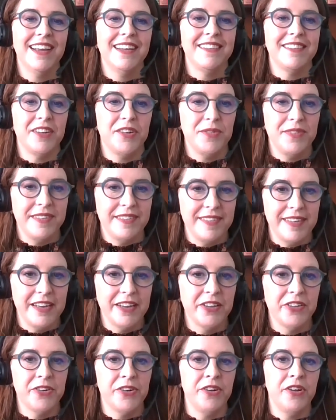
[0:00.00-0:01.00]
So
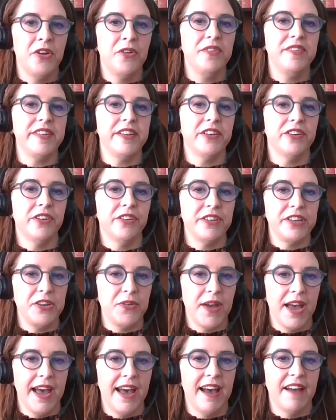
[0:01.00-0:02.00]
deal or no deal,
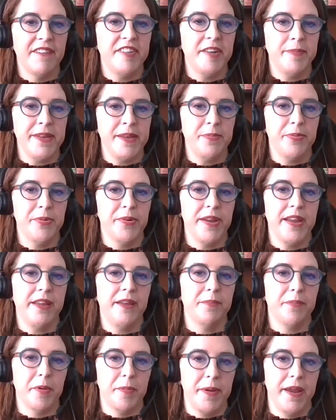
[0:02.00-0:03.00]
you have to be
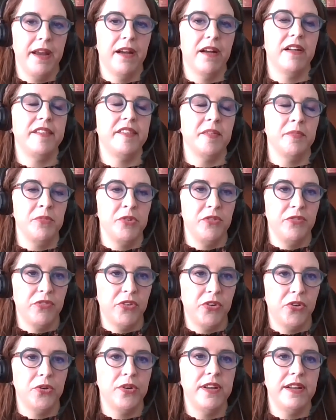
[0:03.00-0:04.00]
prepared to
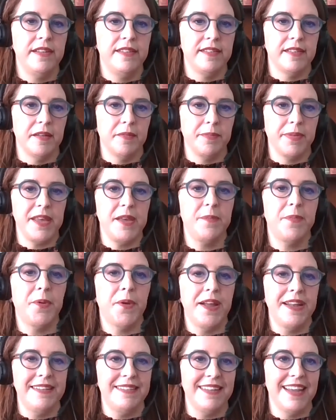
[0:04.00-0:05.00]
move goods,
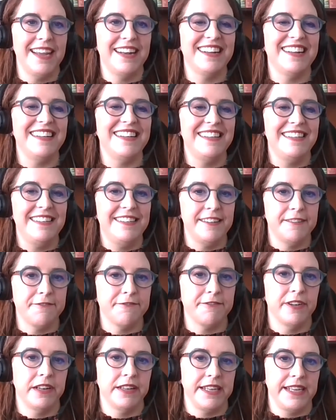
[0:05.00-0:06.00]
people, and data
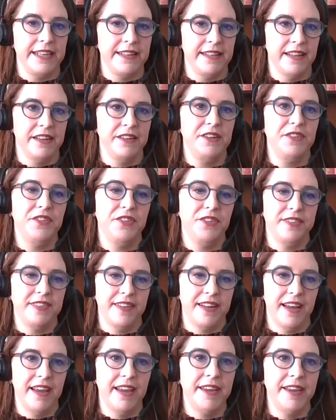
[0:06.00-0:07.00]
differently than you do
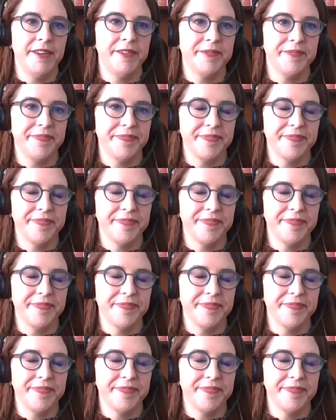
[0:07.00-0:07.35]
today.